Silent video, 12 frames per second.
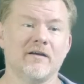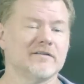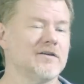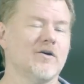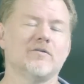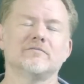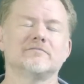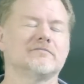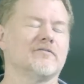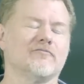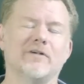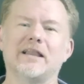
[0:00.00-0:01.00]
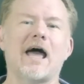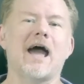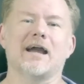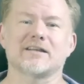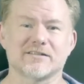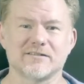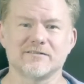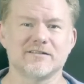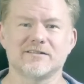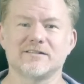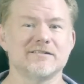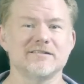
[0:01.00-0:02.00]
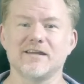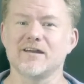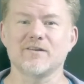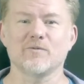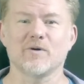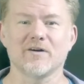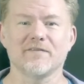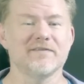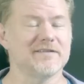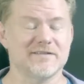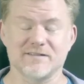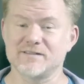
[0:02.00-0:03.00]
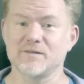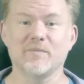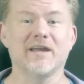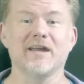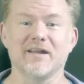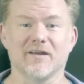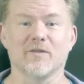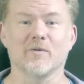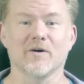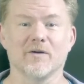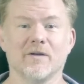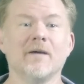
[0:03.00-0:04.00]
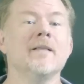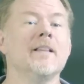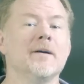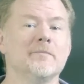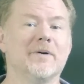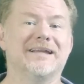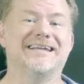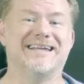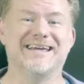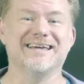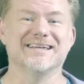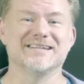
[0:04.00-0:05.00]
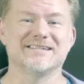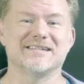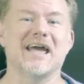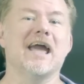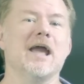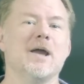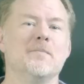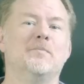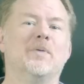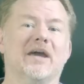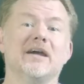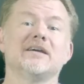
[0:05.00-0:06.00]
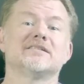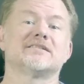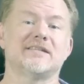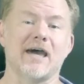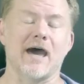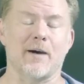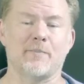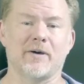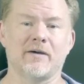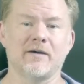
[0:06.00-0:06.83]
So relax. This isn't the end of the world. This isn't the beginning of the world. But it is a big step